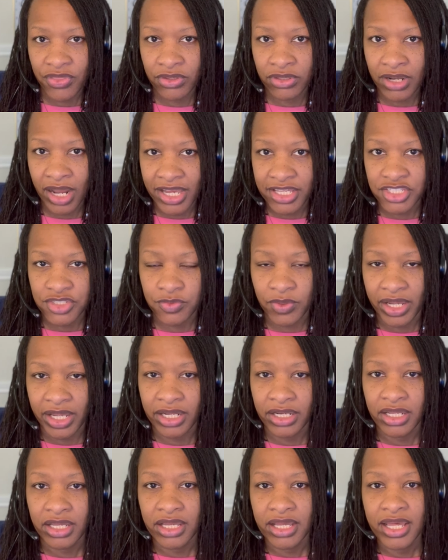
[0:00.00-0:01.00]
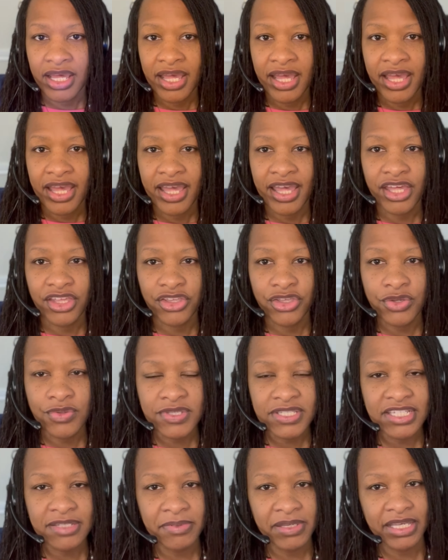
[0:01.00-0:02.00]
nice rate. It
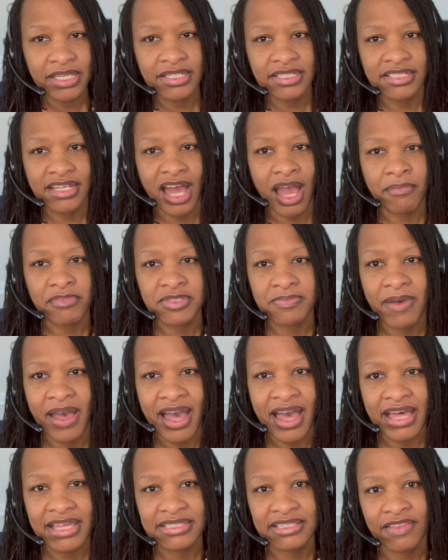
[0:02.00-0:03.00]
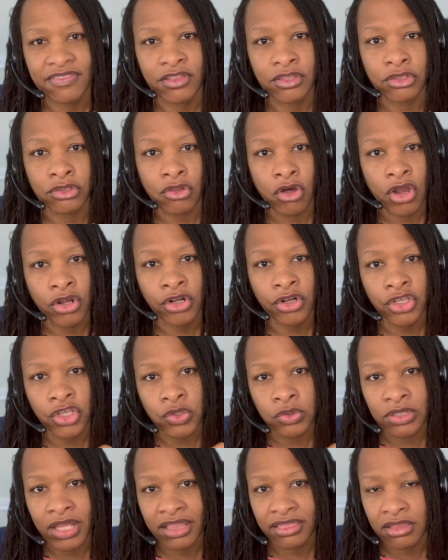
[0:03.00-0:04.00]
used to be in times past that the longer you
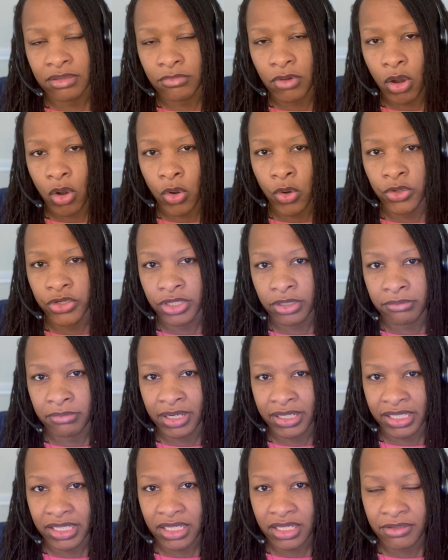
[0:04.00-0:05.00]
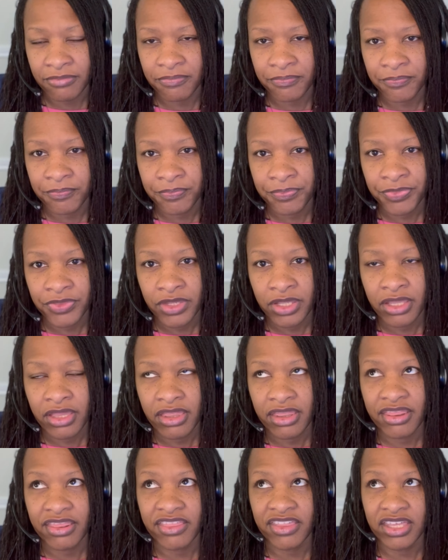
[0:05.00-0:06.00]
let them hold your money,
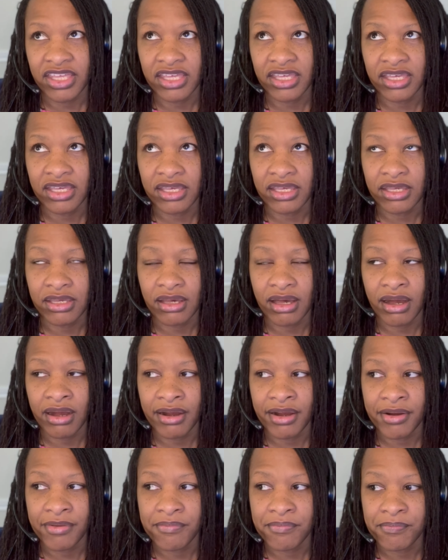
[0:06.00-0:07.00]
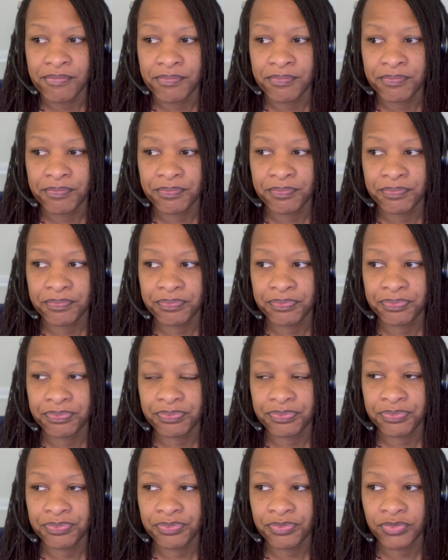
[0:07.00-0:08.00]
the
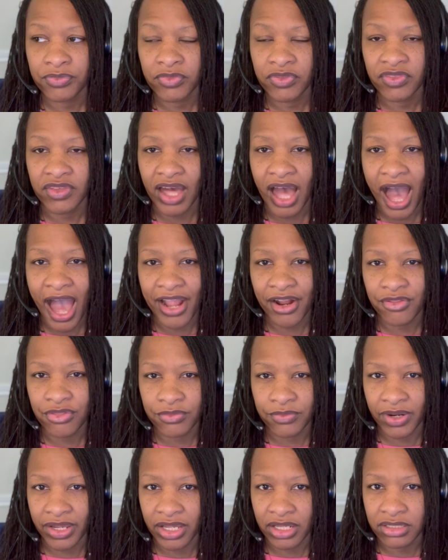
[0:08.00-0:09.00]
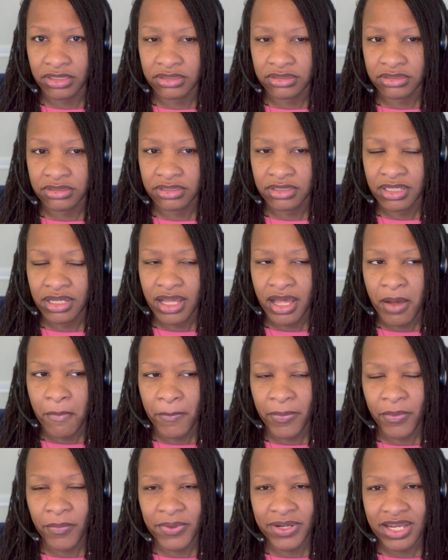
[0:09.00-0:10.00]
higher the rate.
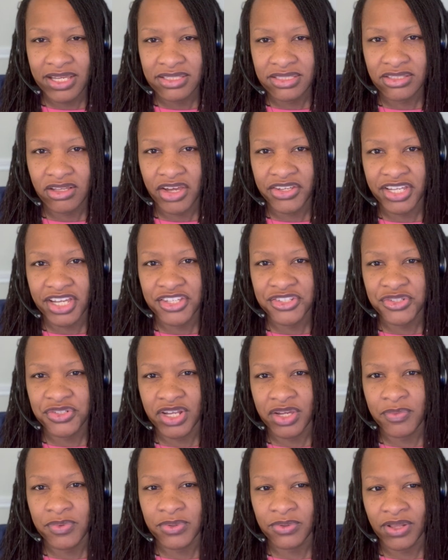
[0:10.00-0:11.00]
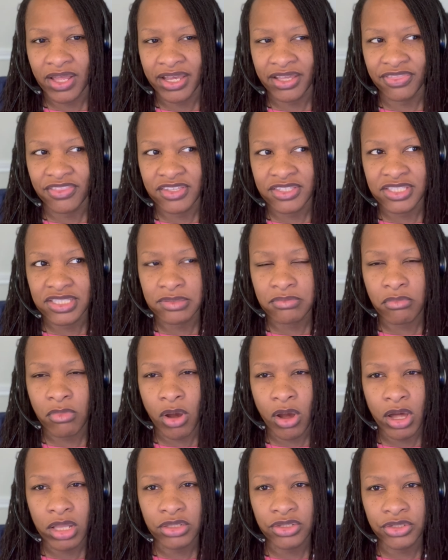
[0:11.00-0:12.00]
But what I saw yesterday was like the
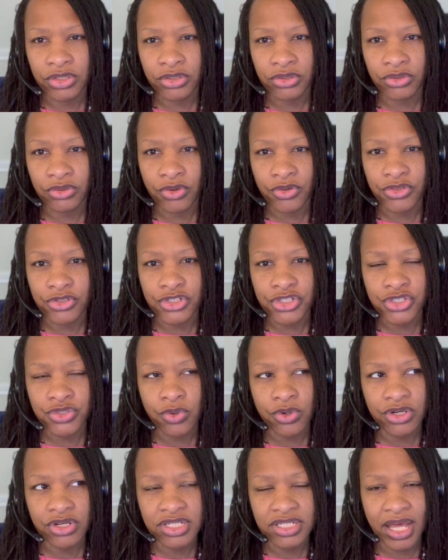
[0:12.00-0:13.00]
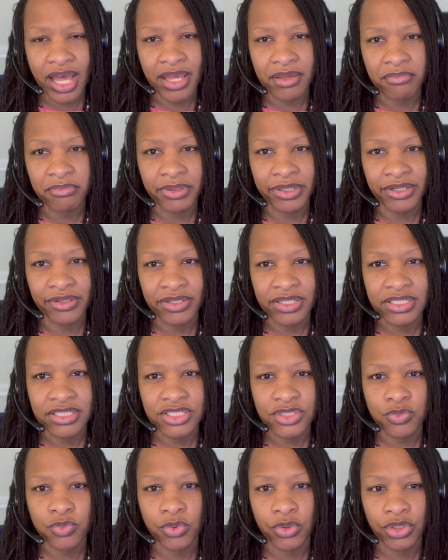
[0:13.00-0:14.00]
smaller or the shorter time
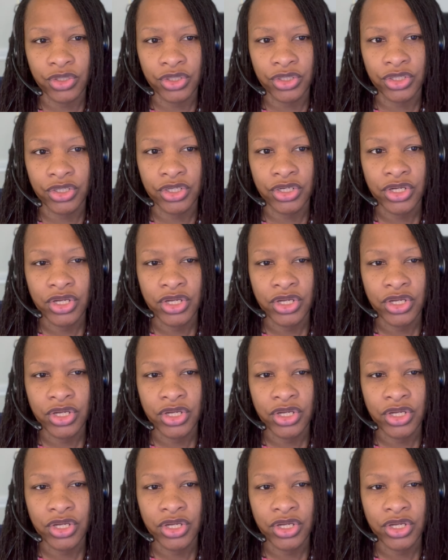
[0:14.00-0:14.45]
periods were